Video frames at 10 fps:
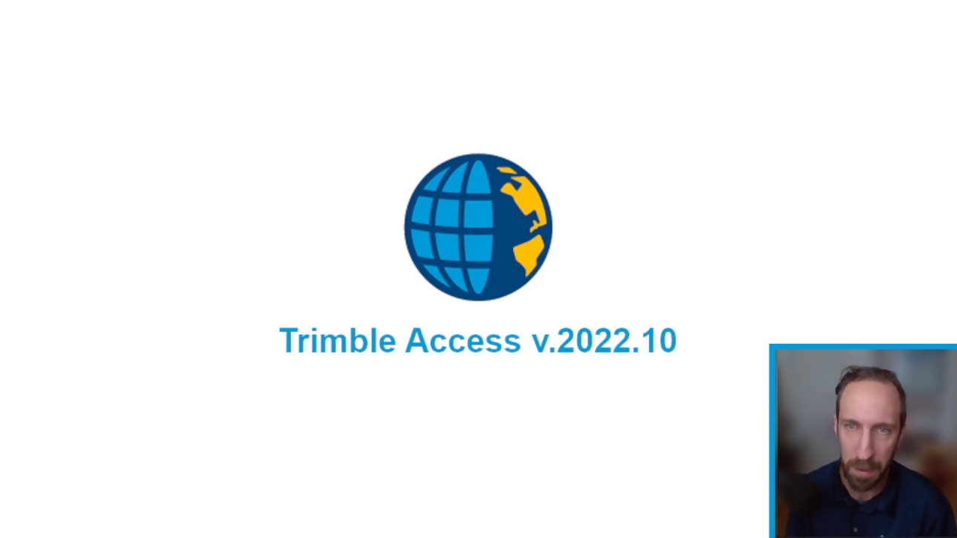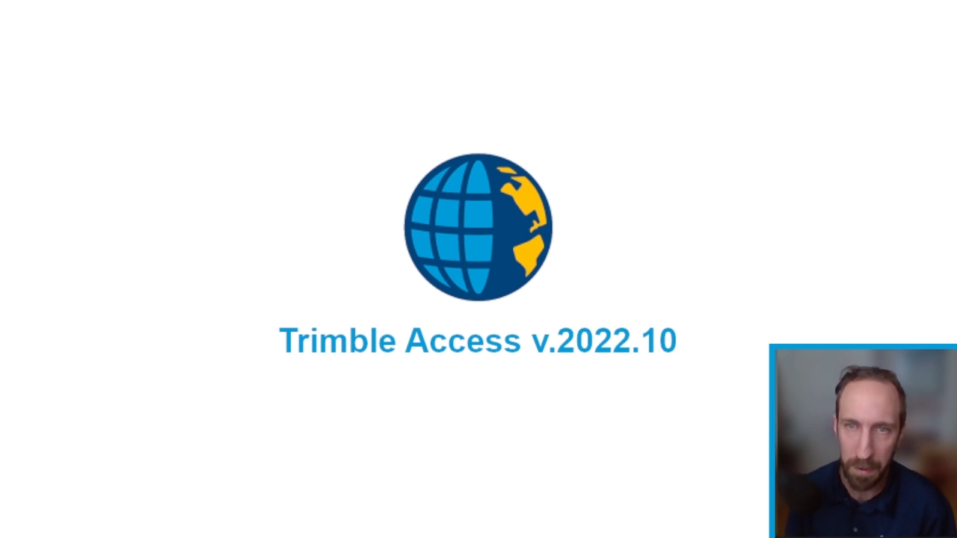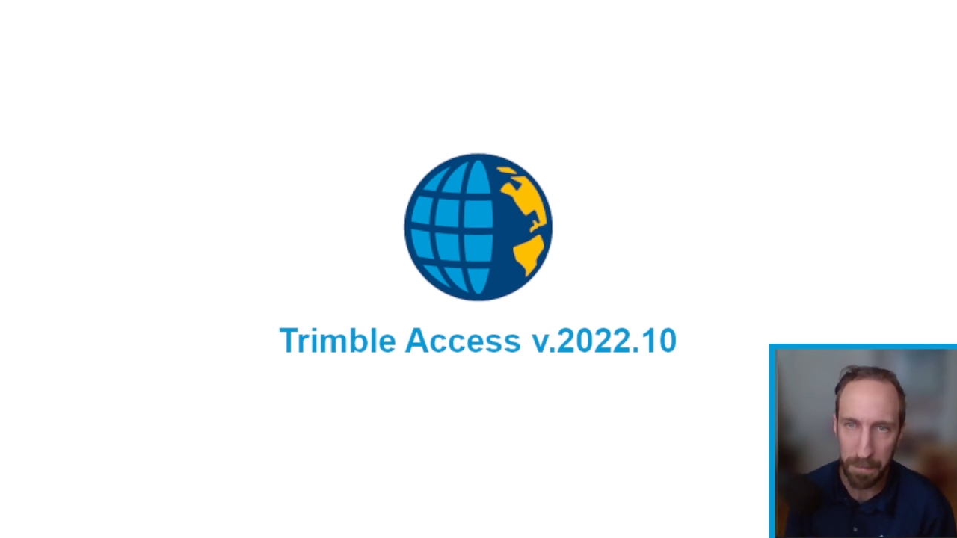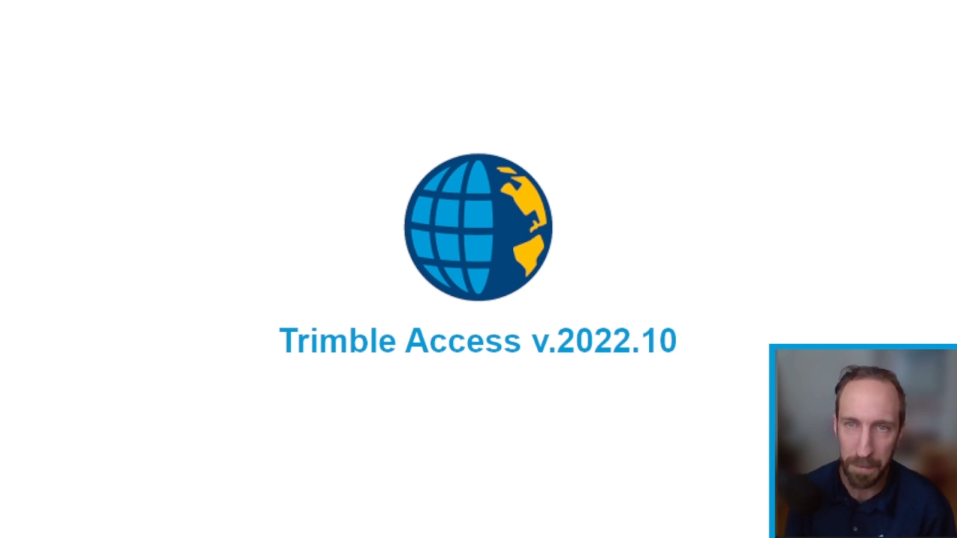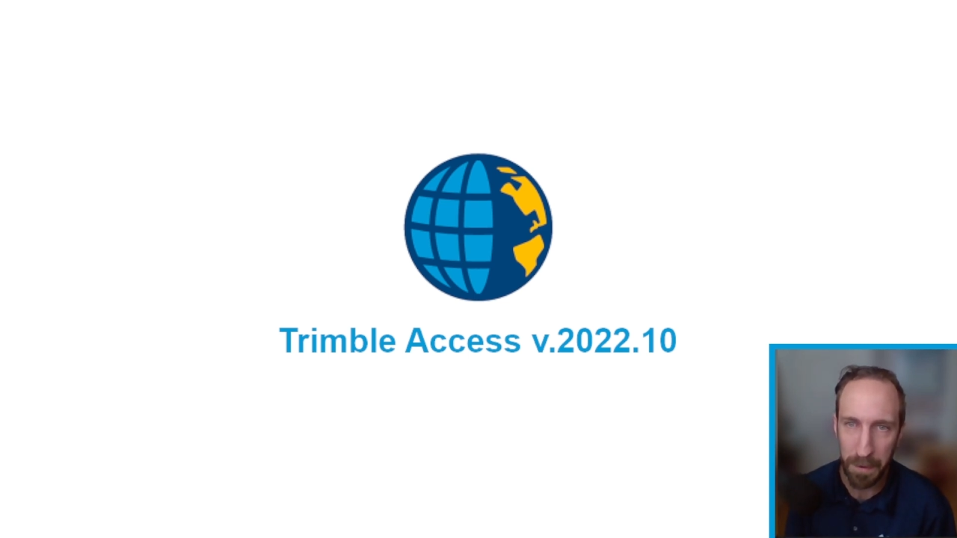
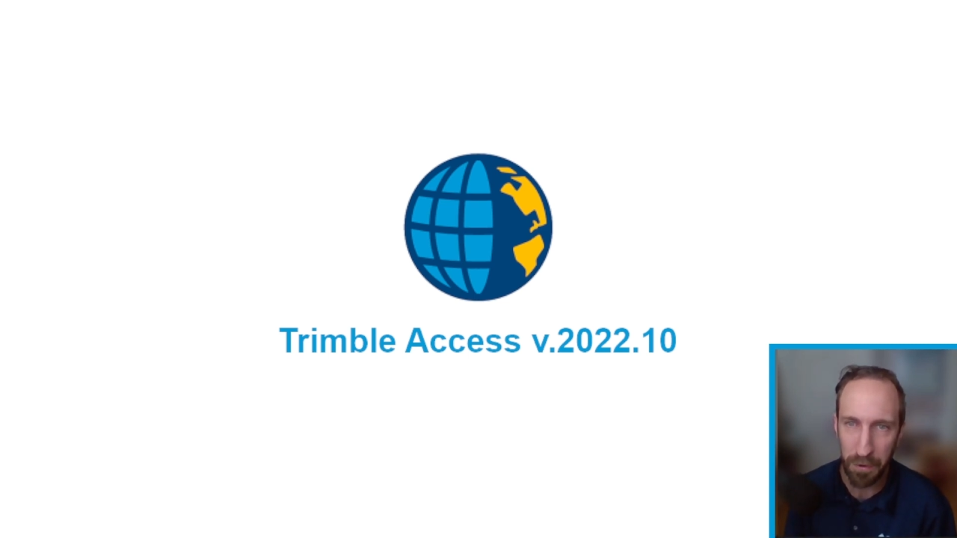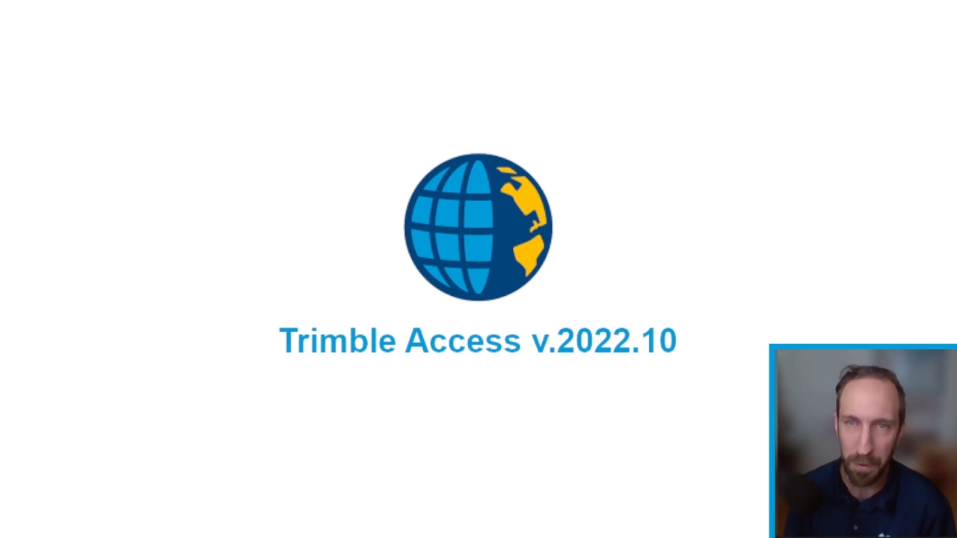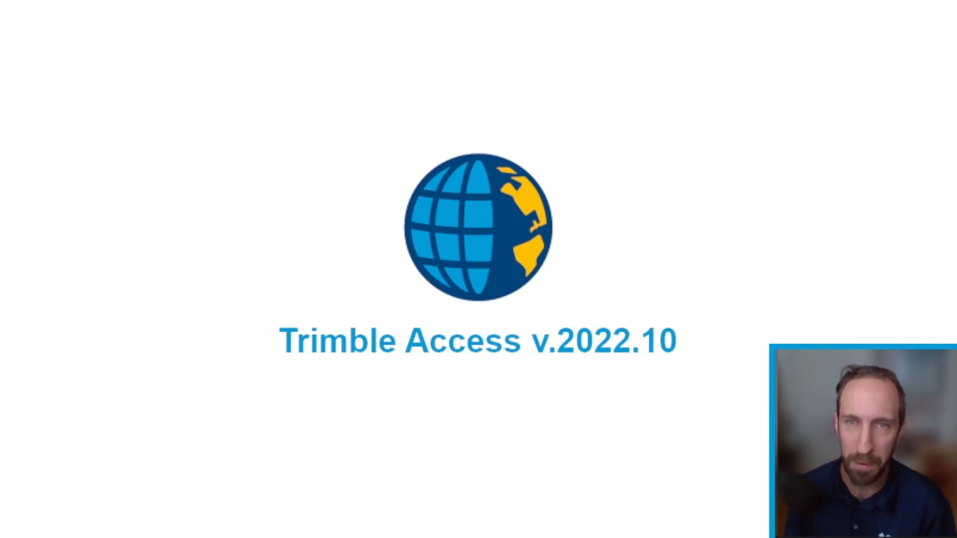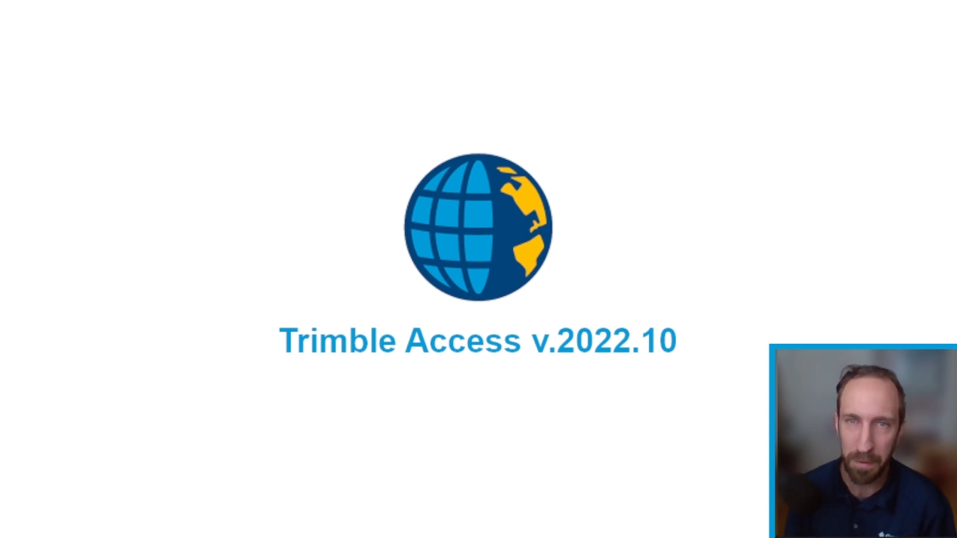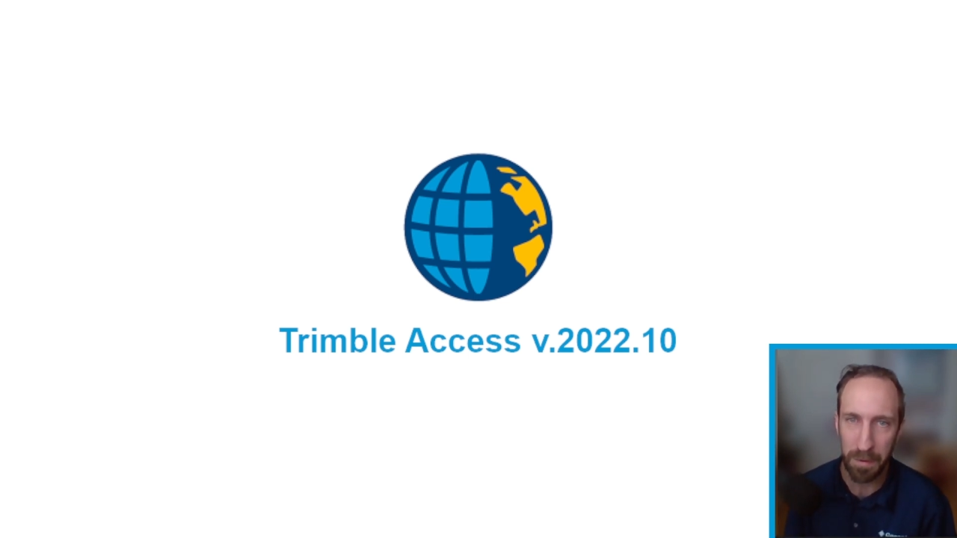key
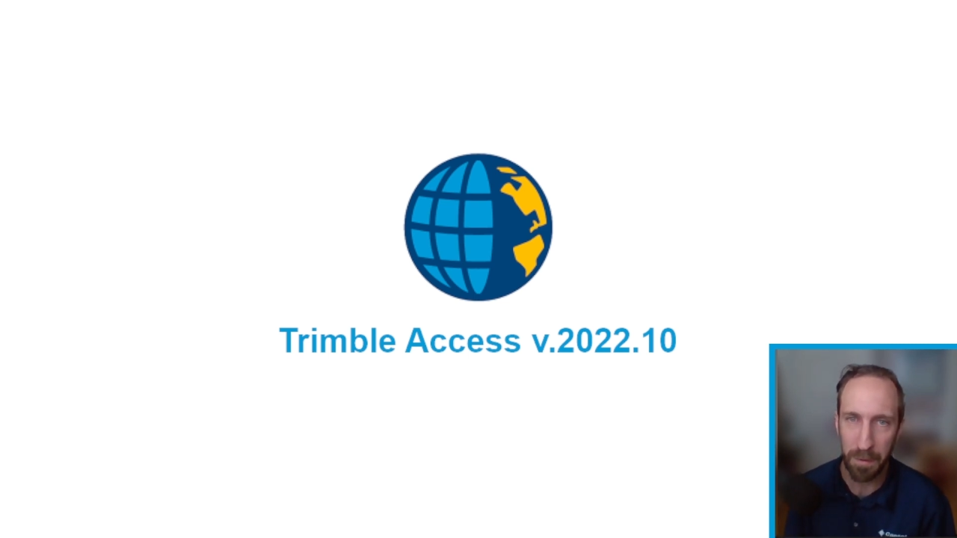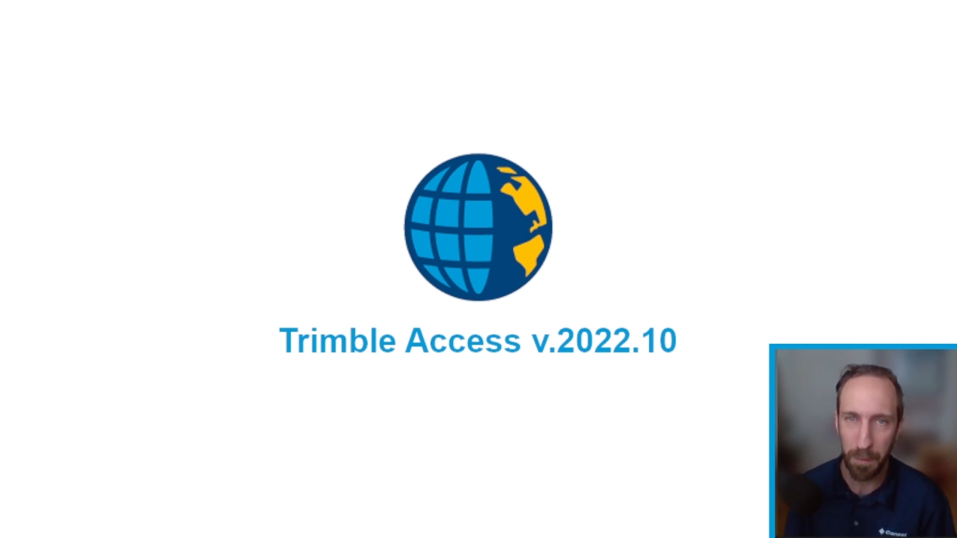features